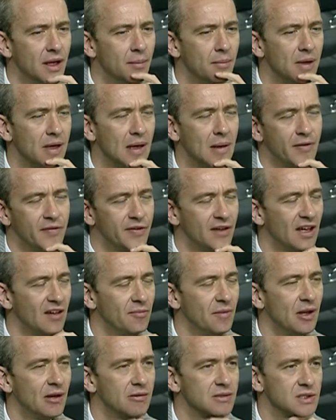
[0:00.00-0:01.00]
number,
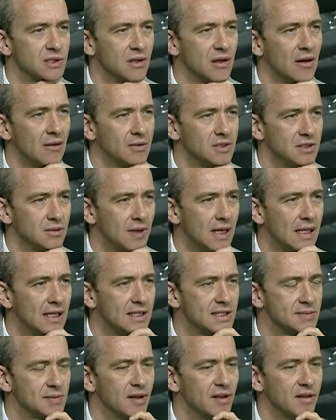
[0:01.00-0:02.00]
forgive me, I was away
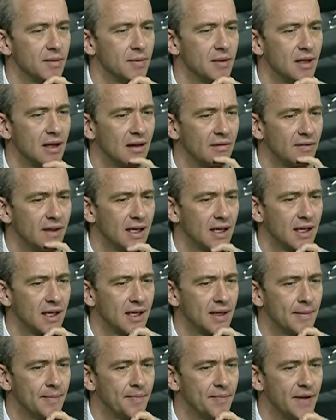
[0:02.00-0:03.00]
last month, but I
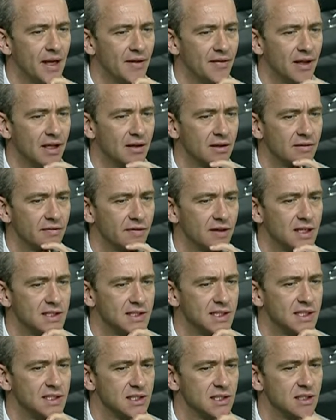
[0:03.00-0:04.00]
think the
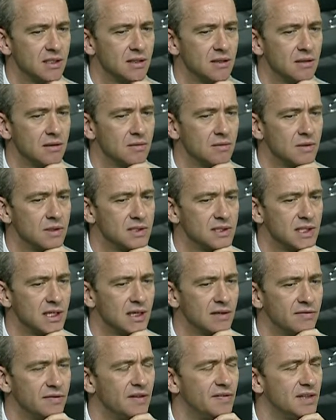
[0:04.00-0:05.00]
first incident was
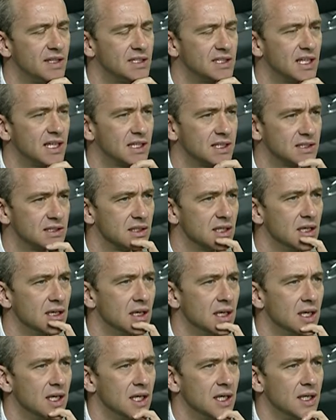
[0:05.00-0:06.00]
56
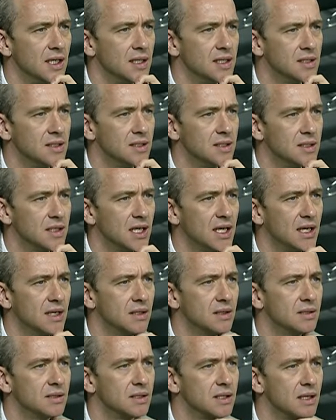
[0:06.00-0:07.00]

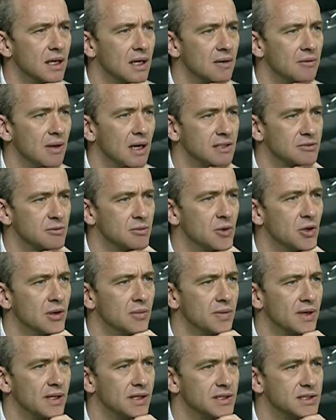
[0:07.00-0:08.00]
killed, as
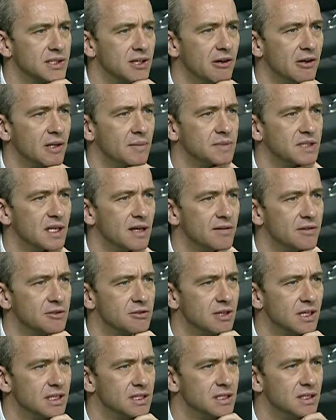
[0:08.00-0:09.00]
reported by the Syrian
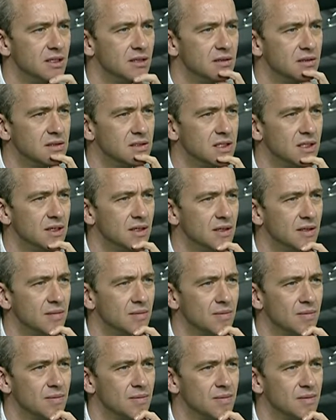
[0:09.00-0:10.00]
Observatory. Do
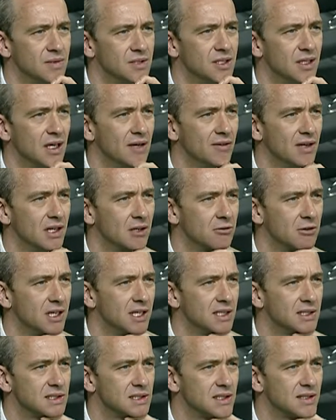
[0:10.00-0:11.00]
you give any
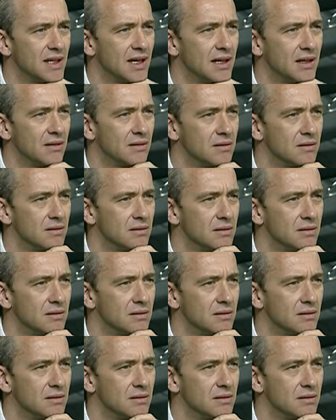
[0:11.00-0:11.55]
credence to that?